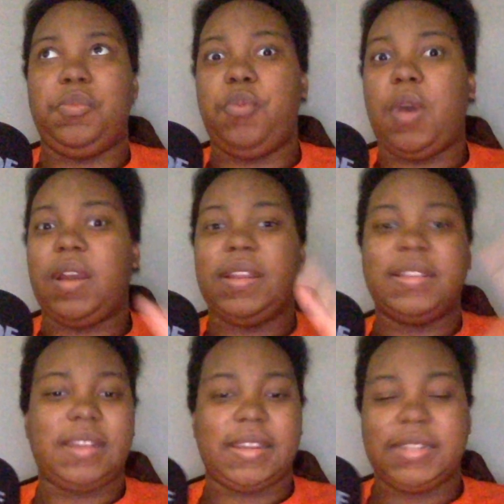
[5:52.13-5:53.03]
what is
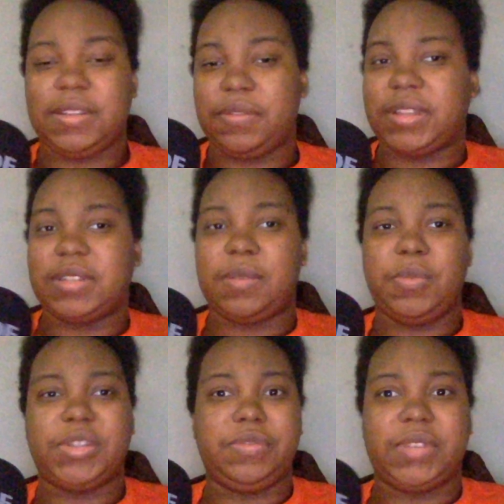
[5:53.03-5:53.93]
an ideal victim,
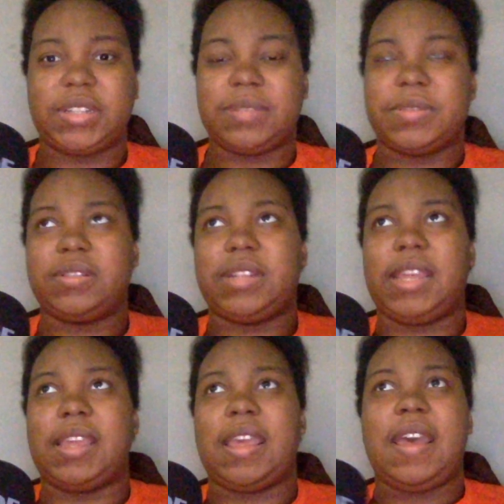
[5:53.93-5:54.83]
what do victims look like.